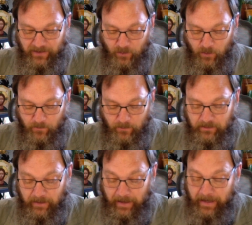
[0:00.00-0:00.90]
over
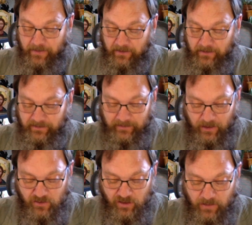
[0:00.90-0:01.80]
and the
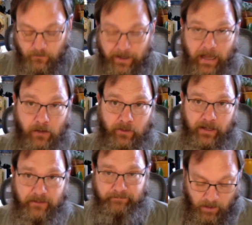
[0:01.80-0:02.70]
discussion of
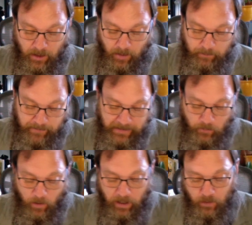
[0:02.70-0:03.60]
reality.
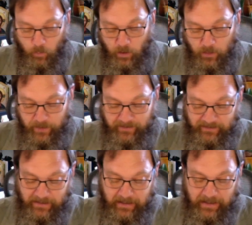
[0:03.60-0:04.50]
Meanwhile, what do we
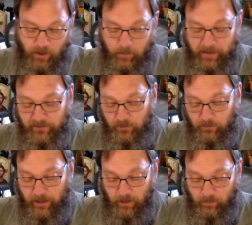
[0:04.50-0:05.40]
see in our mental
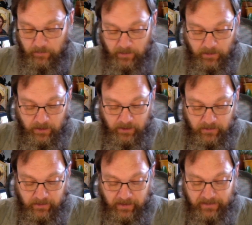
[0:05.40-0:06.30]
realm?
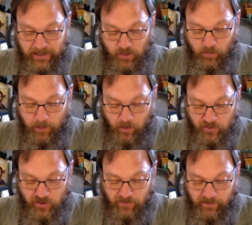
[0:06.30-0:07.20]
The continual
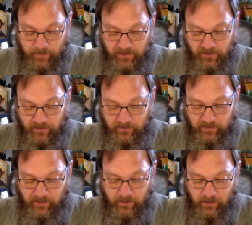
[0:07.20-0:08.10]
motion of images,
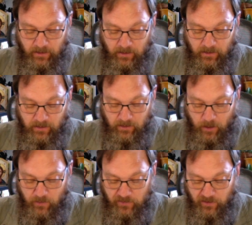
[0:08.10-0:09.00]
the
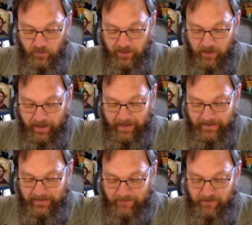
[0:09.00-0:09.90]
notions without
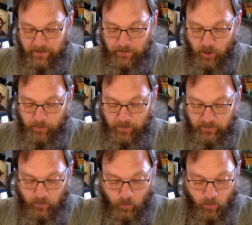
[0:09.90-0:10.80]
any definite
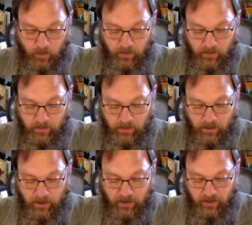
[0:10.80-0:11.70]
purpose or order.
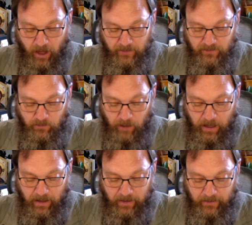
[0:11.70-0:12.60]
Thoughts
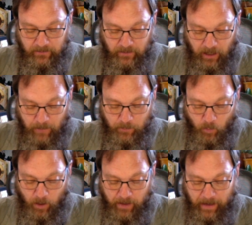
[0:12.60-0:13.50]
arise, up
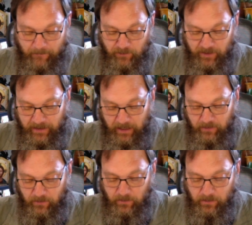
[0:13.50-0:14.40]
one after the other.